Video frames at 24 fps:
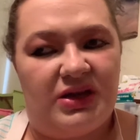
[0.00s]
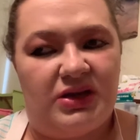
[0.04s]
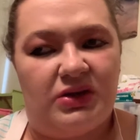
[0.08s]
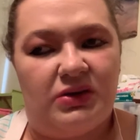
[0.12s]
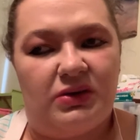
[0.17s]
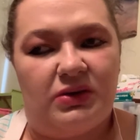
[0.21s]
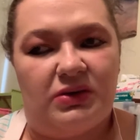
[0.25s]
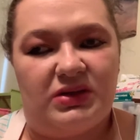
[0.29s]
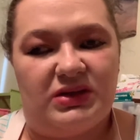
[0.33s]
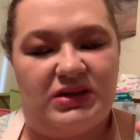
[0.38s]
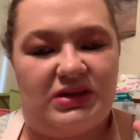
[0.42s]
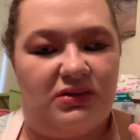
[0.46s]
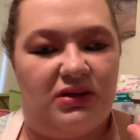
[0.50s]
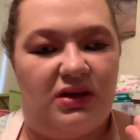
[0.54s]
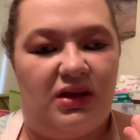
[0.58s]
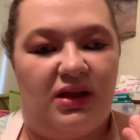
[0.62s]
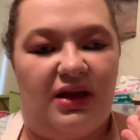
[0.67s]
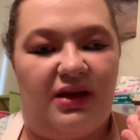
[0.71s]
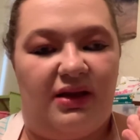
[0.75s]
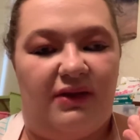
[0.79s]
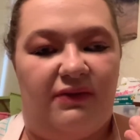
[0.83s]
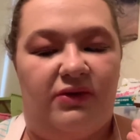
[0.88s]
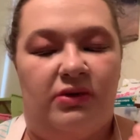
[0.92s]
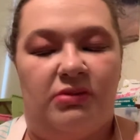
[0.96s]
new, it's only
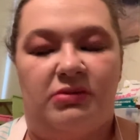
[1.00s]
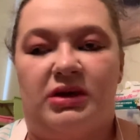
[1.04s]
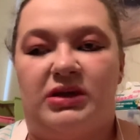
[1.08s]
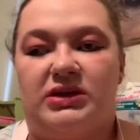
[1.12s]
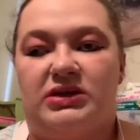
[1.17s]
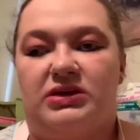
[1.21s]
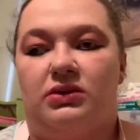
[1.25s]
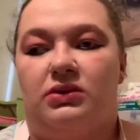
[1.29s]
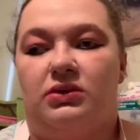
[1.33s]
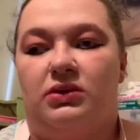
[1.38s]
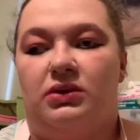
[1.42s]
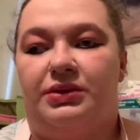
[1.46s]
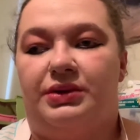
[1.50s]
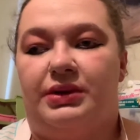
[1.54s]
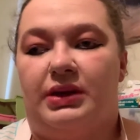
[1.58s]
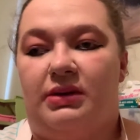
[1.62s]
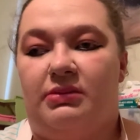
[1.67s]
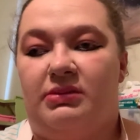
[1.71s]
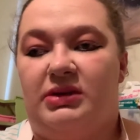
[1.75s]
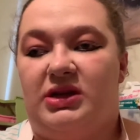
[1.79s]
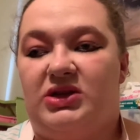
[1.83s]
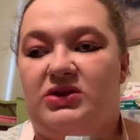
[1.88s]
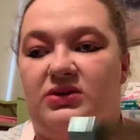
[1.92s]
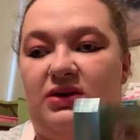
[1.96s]
like a few months old. I'm
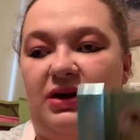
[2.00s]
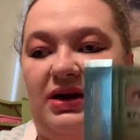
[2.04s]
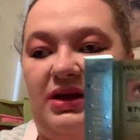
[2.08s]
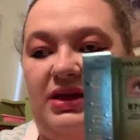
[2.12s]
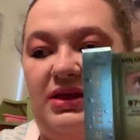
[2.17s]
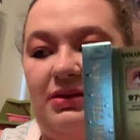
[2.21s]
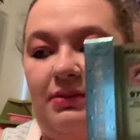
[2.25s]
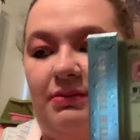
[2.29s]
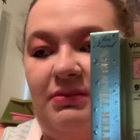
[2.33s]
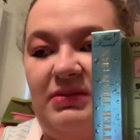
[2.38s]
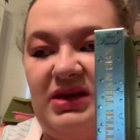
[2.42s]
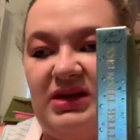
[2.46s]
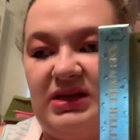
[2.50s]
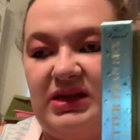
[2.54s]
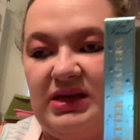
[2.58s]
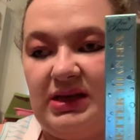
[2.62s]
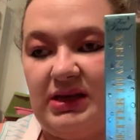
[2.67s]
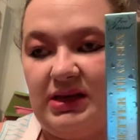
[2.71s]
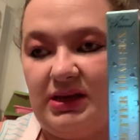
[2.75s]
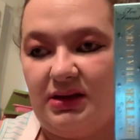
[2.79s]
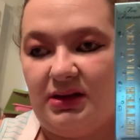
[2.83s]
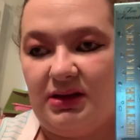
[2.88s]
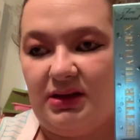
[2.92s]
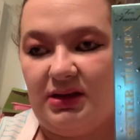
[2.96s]
going to try the mini